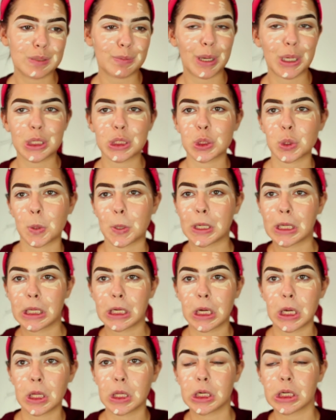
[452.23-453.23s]
spend twenty
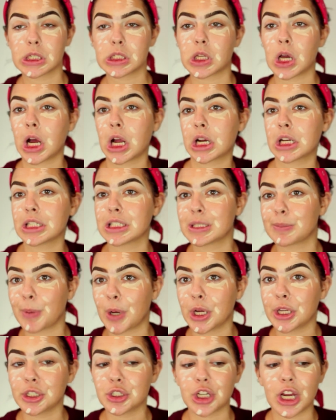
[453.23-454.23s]
dollars on a
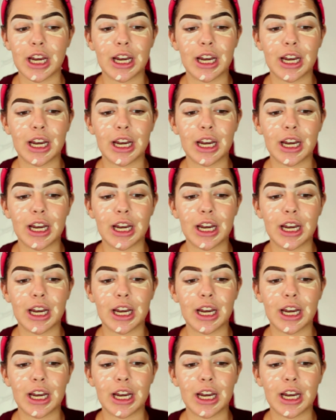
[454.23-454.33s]
sponge?